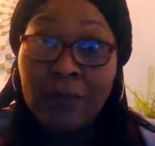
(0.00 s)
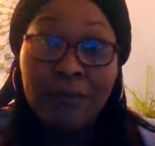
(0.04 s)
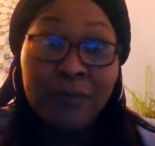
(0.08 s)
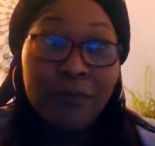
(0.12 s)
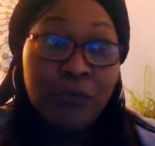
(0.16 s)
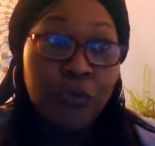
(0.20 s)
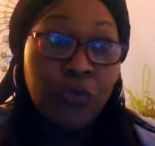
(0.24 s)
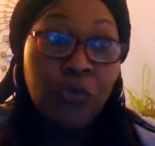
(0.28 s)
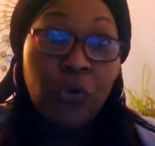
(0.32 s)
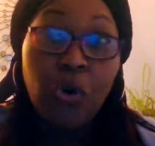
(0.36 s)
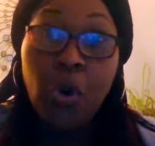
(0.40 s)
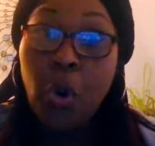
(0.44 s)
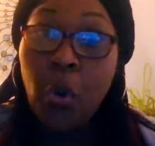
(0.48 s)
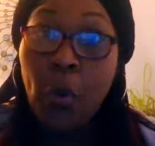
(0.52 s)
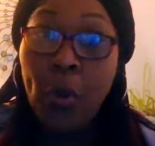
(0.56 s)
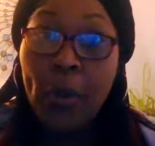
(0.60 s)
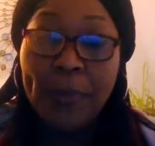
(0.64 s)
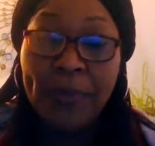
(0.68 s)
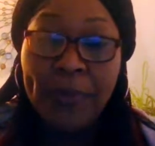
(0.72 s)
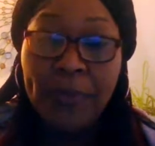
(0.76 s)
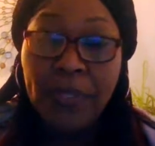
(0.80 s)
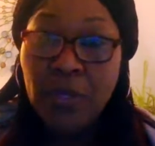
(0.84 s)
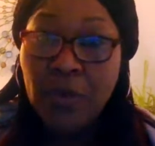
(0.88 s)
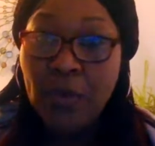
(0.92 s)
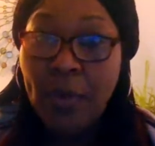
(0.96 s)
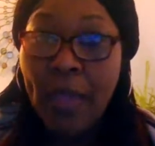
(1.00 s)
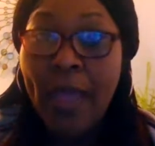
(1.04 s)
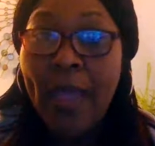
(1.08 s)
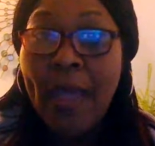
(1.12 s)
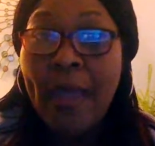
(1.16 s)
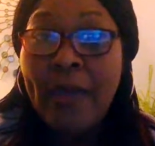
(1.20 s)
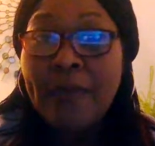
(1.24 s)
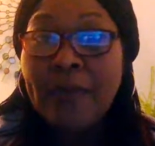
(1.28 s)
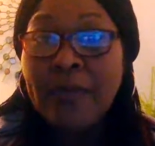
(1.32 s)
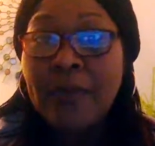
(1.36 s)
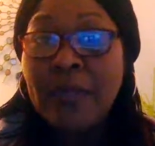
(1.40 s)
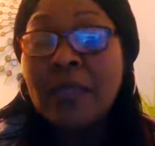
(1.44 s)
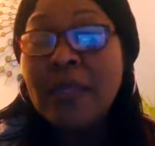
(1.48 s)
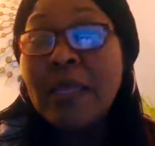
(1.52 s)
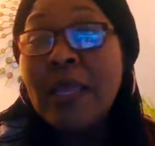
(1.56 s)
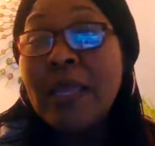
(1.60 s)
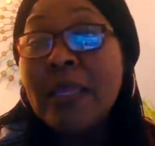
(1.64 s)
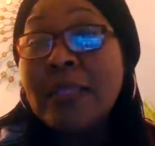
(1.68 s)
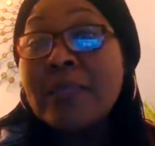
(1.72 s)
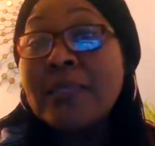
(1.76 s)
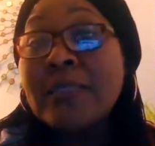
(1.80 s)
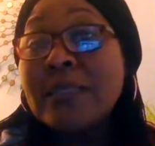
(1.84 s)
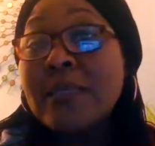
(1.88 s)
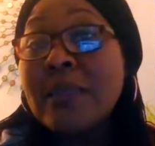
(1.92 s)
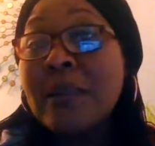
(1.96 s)
grow up and you have it.
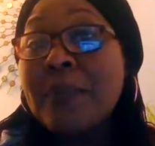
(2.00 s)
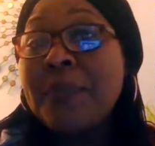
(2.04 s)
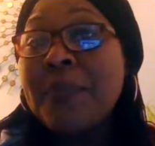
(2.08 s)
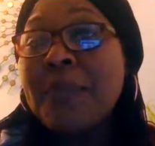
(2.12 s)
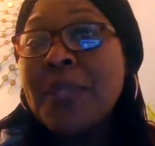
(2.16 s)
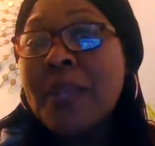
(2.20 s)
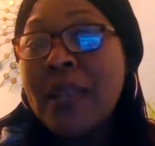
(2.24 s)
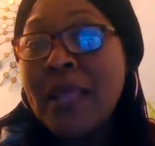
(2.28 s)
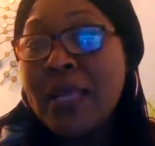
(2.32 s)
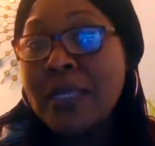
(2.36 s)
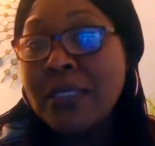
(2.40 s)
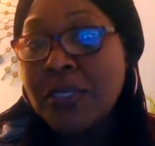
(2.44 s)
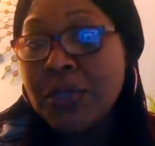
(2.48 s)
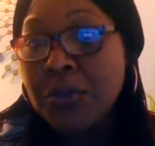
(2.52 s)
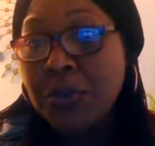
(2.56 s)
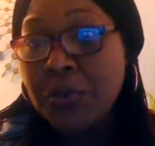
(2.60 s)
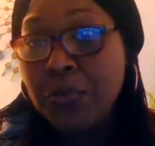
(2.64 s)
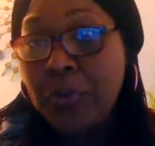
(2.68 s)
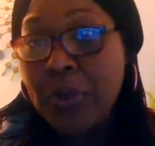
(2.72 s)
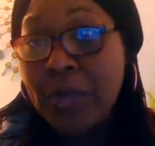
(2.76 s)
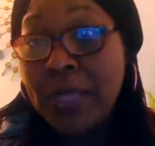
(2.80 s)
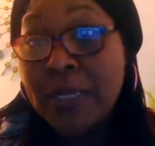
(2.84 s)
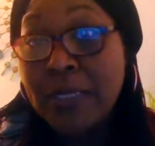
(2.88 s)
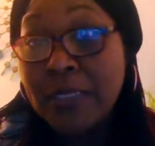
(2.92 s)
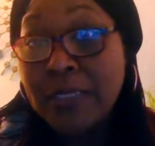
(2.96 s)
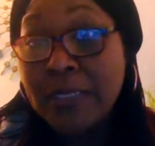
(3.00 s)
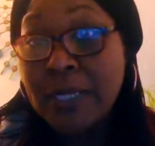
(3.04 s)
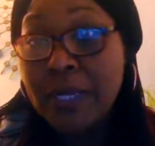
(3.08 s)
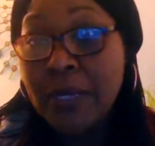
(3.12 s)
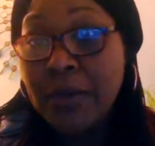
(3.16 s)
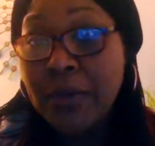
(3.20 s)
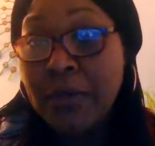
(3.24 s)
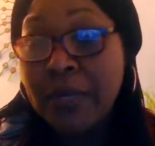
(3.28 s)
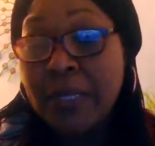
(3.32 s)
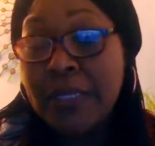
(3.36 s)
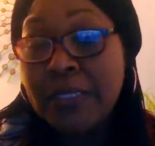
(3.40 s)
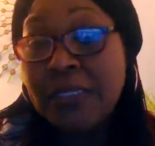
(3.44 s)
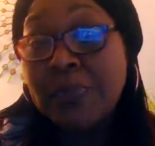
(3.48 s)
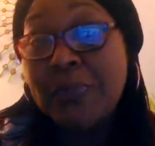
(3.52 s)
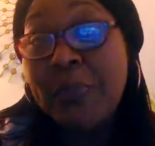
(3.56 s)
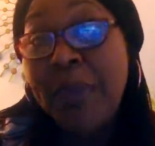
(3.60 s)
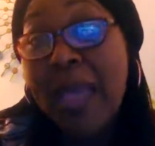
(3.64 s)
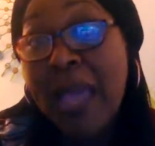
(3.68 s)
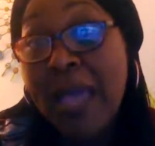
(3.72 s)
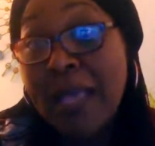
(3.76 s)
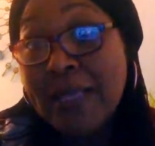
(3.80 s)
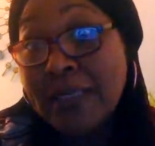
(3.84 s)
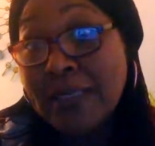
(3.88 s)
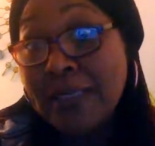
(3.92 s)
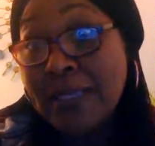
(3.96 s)
It's something that's hereditary. It's
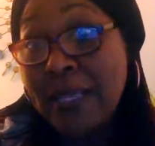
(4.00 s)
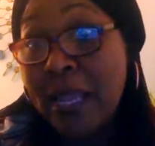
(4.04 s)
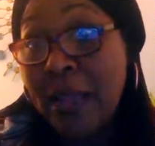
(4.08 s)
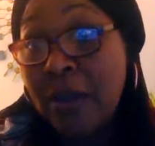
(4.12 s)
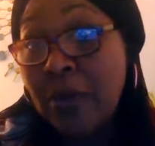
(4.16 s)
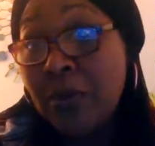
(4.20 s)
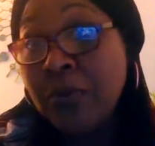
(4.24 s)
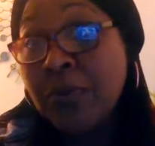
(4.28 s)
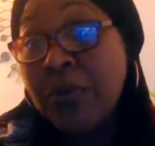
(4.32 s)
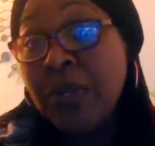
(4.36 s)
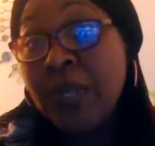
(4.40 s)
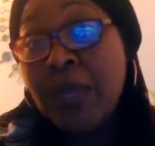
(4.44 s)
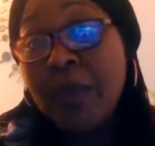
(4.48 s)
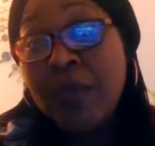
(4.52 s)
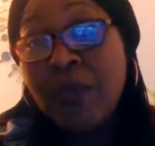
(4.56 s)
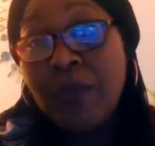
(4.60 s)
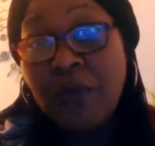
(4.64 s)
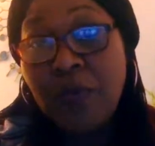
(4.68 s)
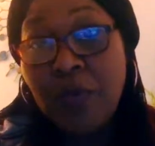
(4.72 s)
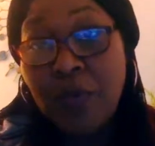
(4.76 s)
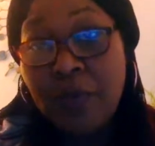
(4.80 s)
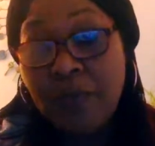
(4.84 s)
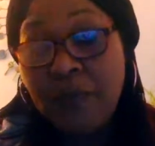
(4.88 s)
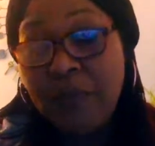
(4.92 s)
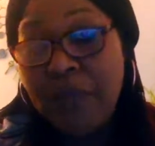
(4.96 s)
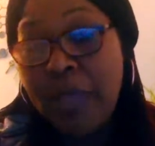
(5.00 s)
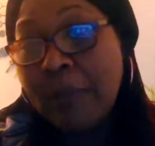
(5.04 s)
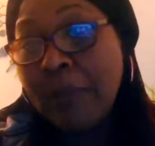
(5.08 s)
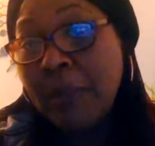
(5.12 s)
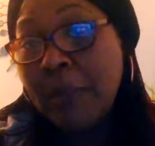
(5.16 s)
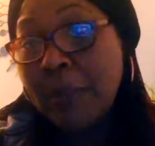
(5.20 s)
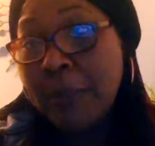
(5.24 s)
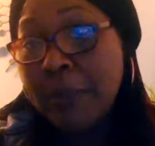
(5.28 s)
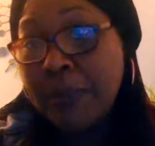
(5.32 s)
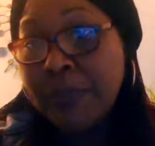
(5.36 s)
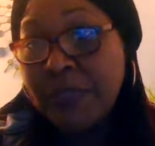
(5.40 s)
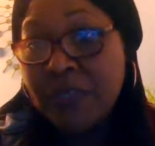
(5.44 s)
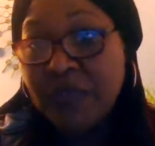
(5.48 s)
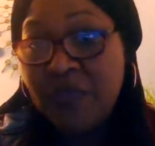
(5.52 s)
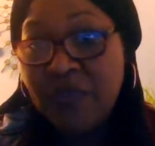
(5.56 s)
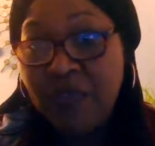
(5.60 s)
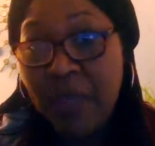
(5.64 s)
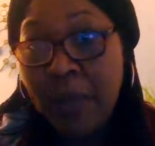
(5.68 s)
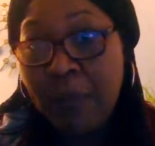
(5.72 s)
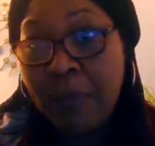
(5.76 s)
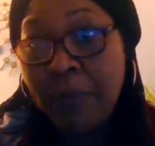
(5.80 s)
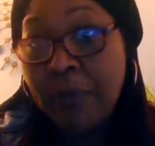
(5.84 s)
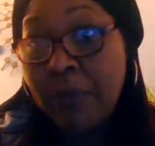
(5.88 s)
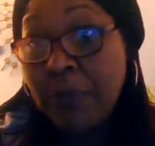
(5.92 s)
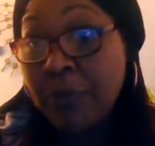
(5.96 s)
passed down from family member to
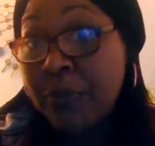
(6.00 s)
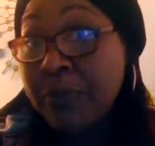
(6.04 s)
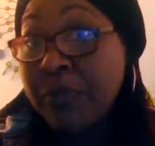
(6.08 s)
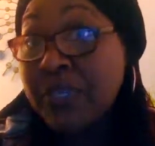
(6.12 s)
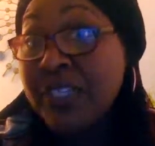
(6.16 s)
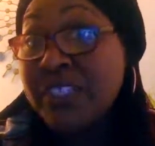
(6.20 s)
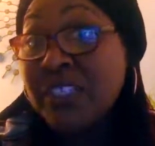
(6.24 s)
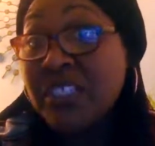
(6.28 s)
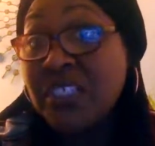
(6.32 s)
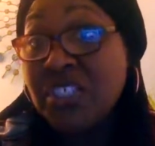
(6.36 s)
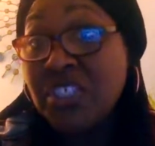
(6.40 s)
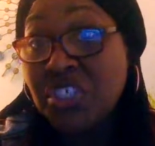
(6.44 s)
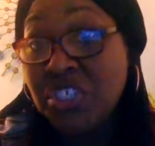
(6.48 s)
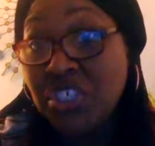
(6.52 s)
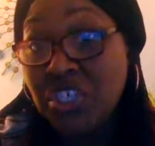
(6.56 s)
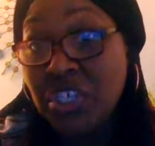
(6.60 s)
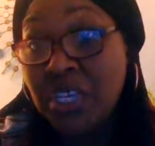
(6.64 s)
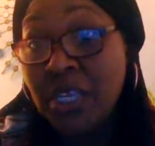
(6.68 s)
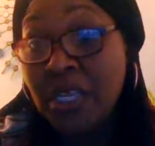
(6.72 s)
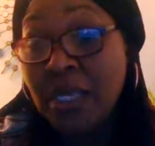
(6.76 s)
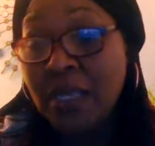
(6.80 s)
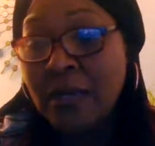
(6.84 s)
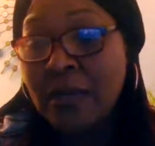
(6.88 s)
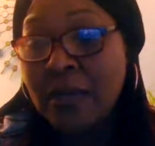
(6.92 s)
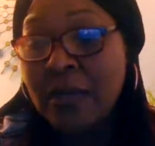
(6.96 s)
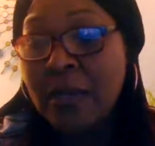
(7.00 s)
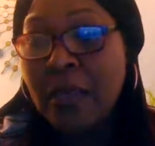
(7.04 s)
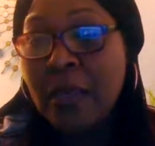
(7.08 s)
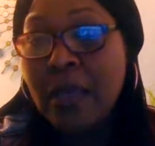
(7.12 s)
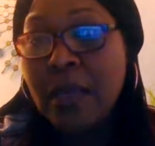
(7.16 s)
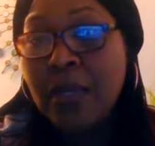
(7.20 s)
family member. It's a gene.